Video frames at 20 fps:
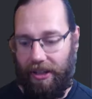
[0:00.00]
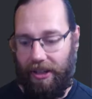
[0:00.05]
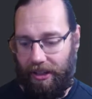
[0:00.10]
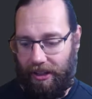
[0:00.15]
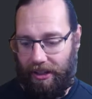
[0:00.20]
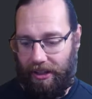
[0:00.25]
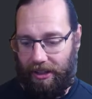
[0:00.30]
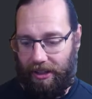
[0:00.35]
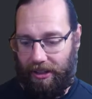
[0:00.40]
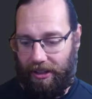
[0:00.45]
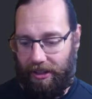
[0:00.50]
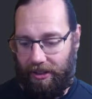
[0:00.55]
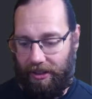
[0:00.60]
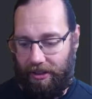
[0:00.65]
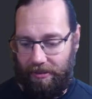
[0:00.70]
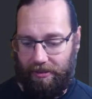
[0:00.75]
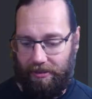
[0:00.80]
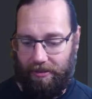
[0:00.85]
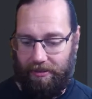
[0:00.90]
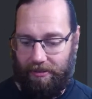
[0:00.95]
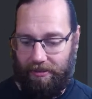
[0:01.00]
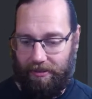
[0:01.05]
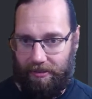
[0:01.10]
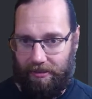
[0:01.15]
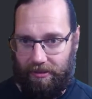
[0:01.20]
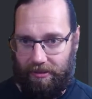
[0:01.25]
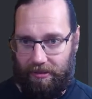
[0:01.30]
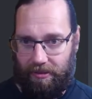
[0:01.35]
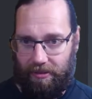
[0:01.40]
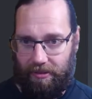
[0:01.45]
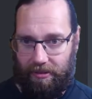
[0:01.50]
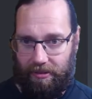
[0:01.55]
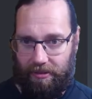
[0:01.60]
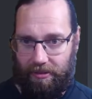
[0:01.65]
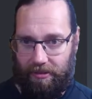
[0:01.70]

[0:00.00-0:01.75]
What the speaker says: (silence)